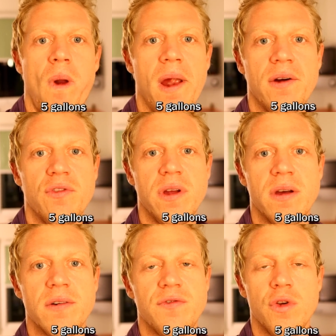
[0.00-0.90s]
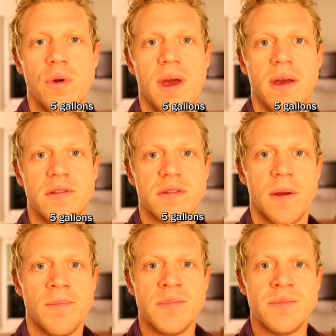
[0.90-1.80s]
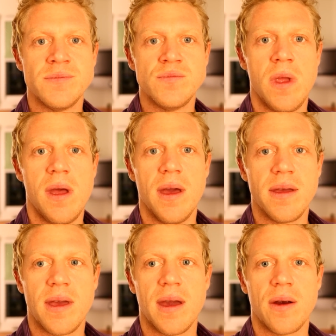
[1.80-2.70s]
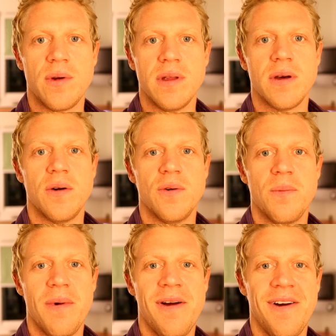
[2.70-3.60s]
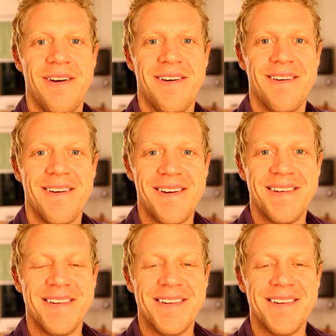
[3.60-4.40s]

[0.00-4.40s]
every few days and carry it home. Yum,